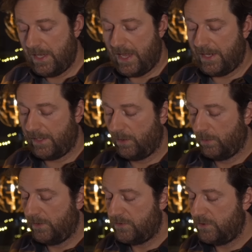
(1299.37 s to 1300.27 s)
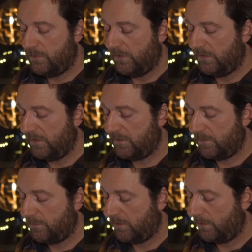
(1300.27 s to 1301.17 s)
And I always use a
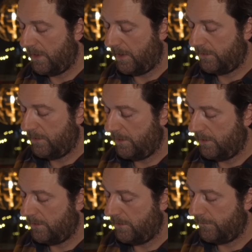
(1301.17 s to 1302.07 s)
system so that the